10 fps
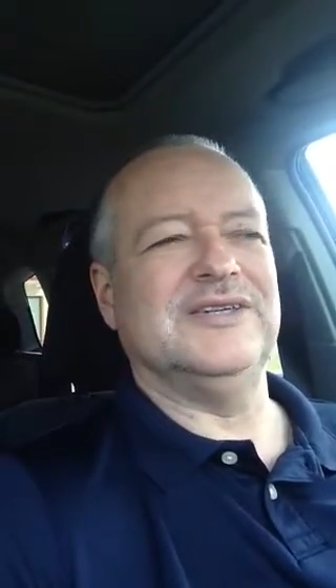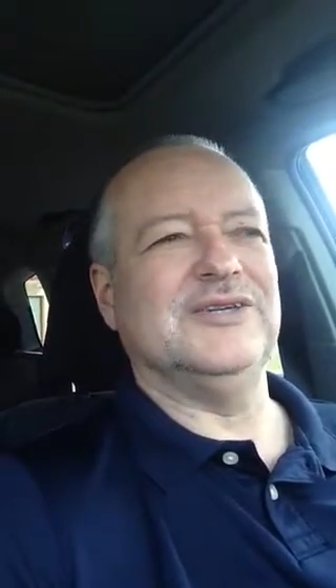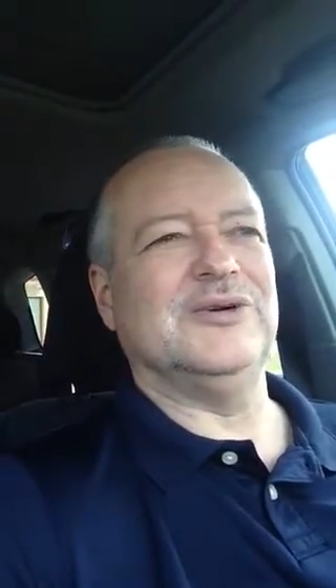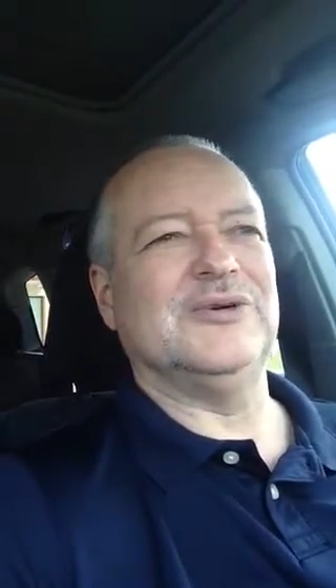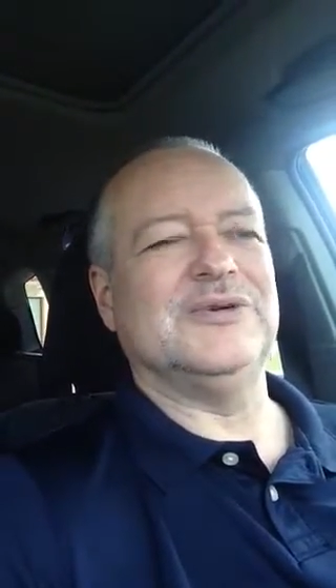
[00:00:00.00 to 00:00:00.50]

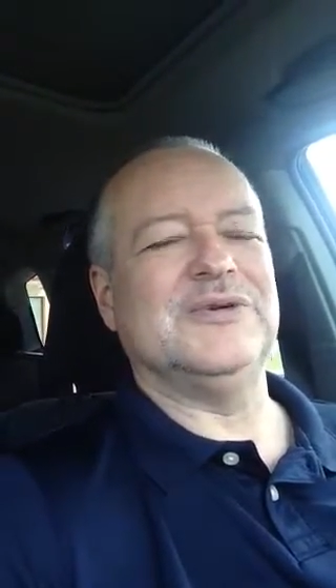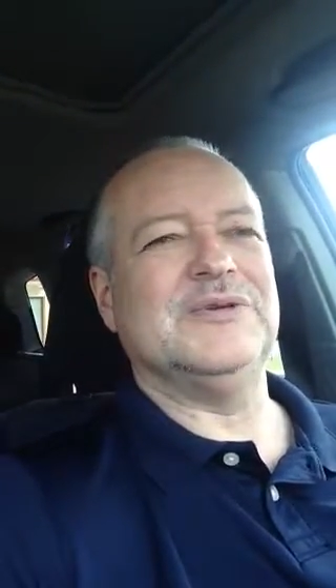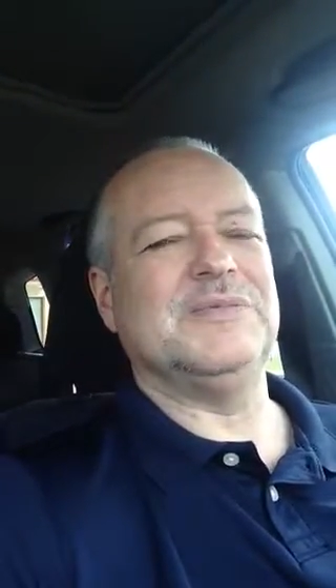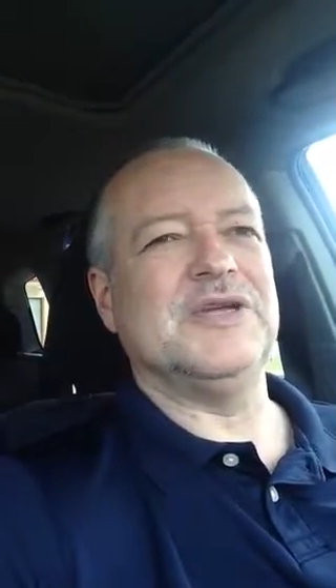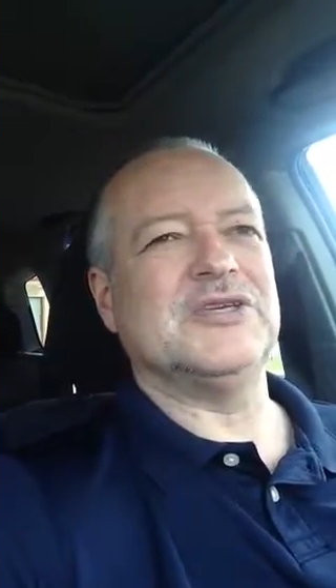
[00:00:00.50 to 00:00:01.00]

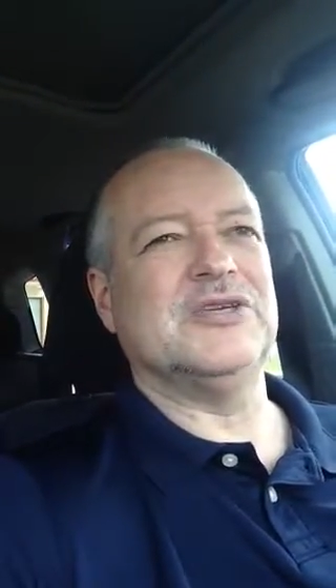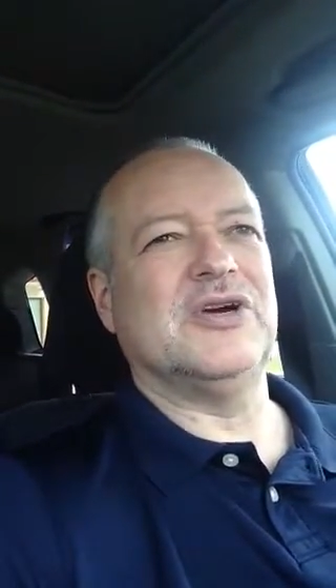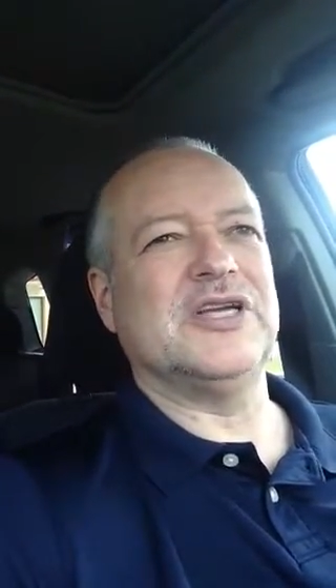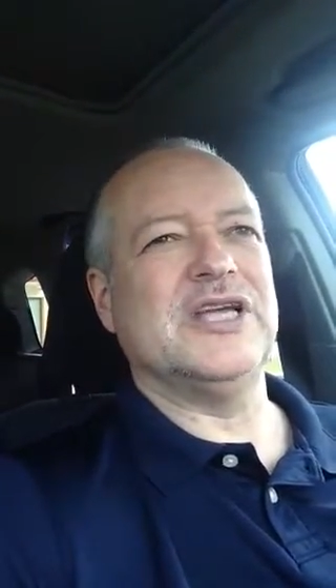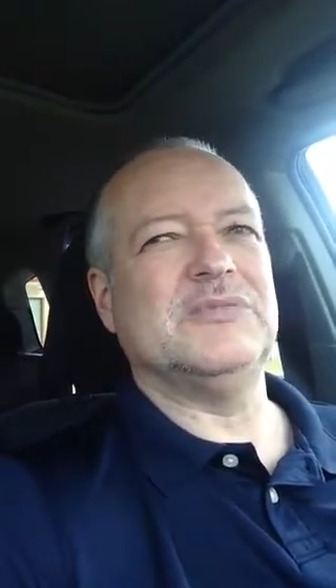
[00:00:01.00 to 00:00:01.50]
It's based on
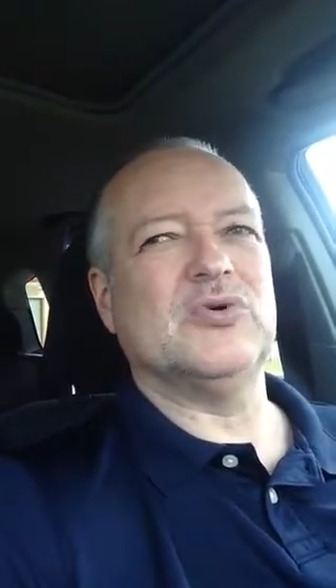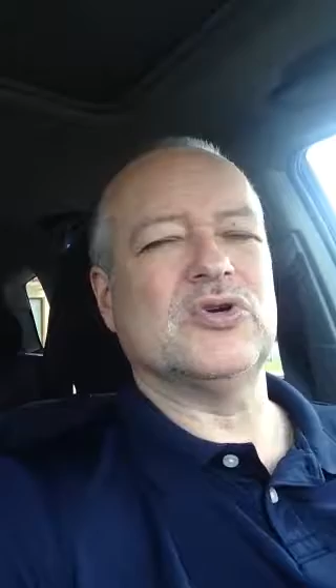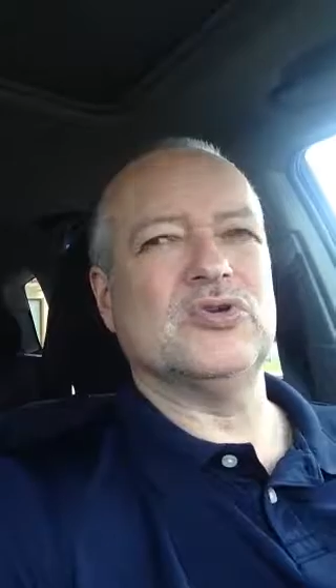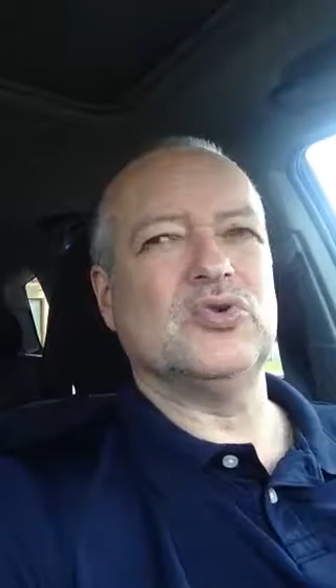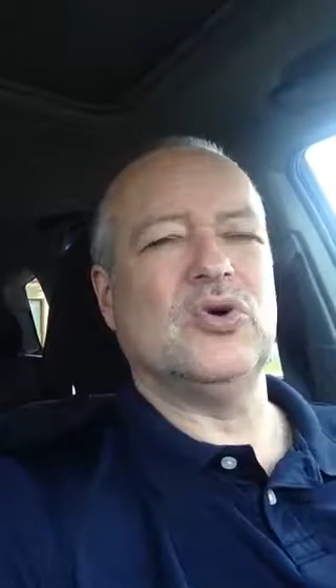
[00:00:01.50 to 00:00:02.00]
dog gaining more
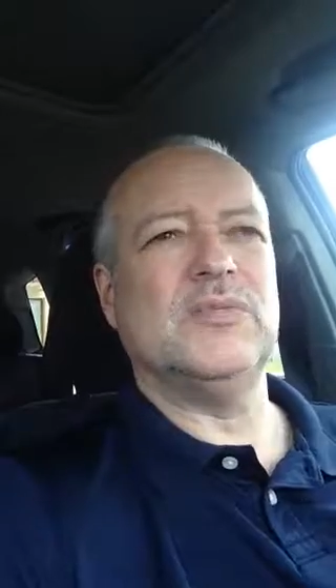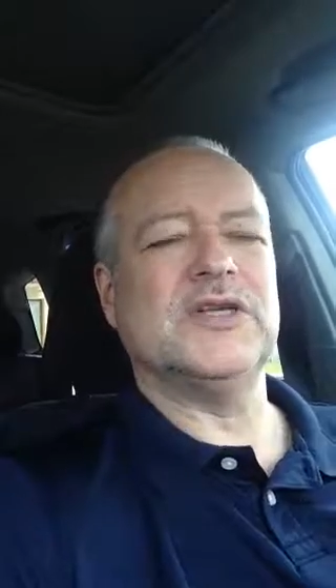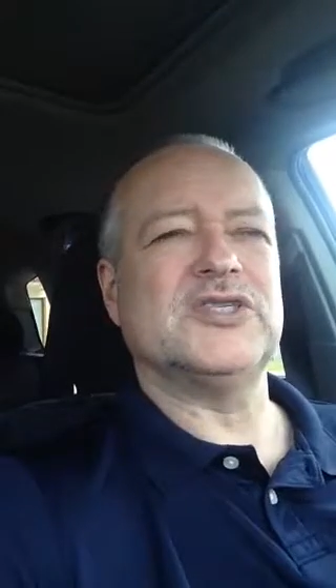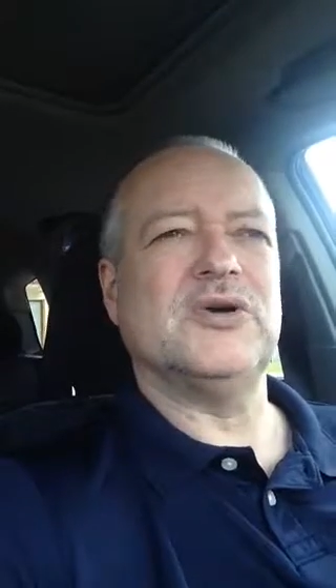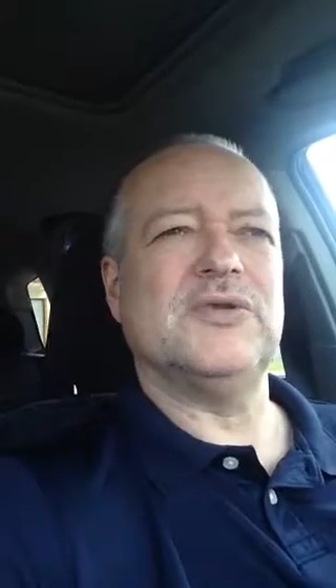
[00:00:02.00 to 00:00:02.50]
control.
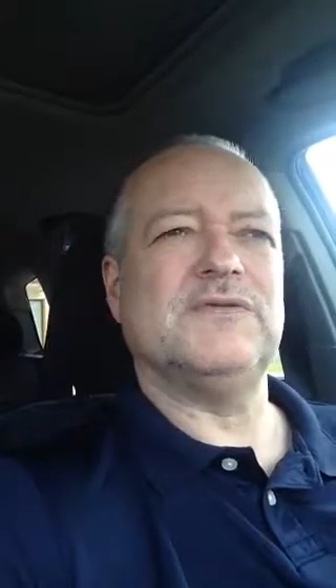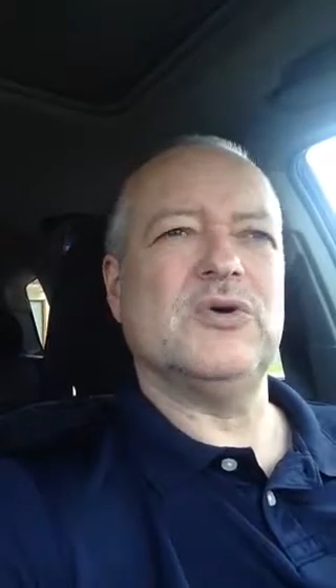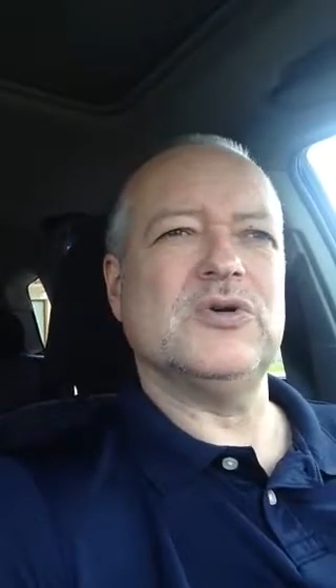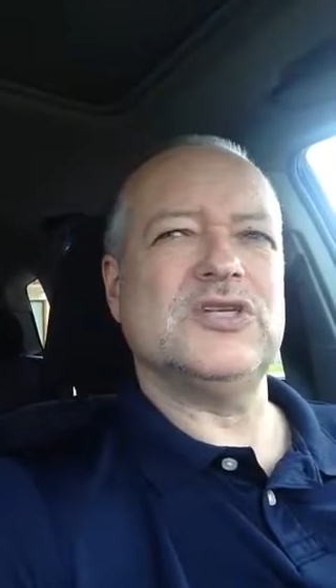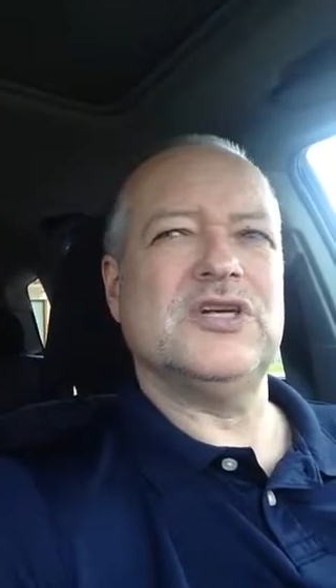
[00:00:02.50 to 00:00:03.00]
But so the
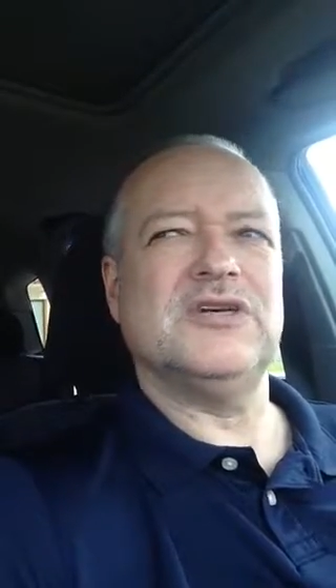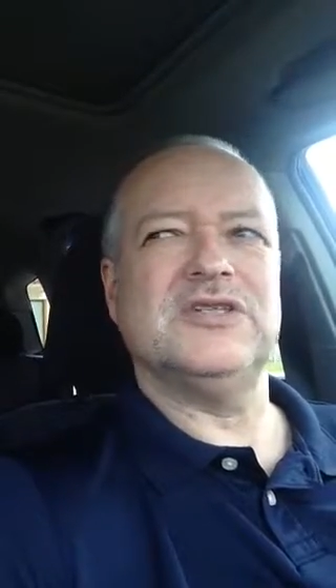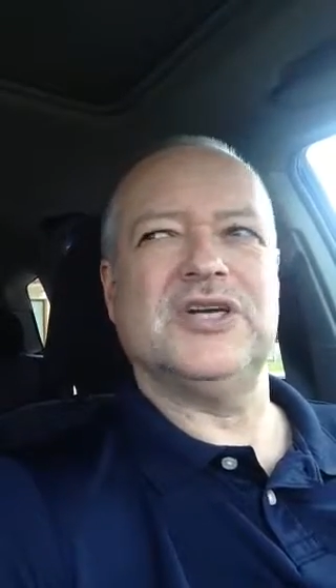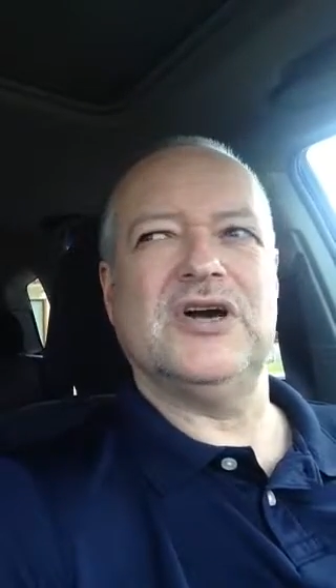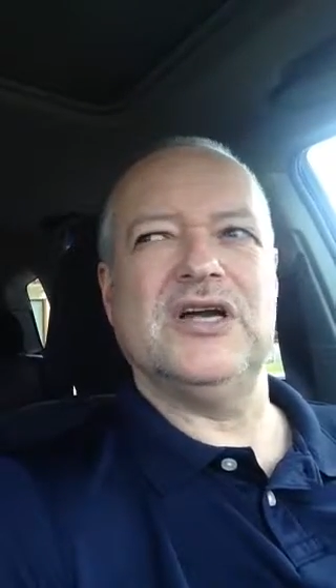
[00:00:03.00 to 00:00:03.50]
focus here
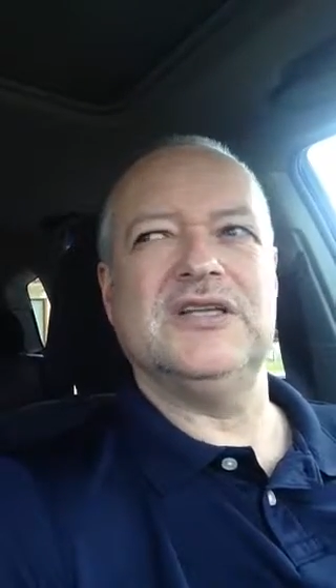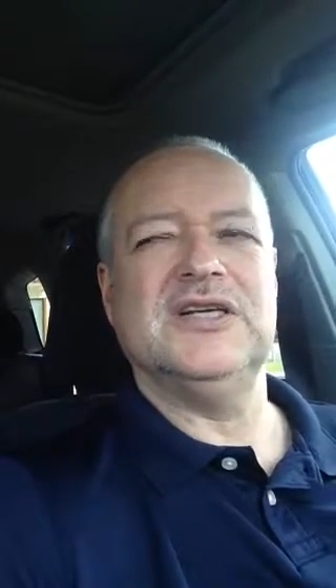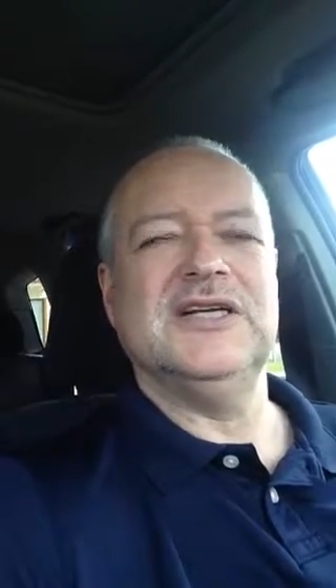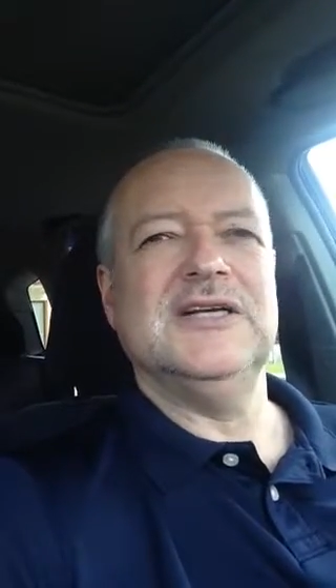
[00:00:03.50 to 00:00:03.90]
is on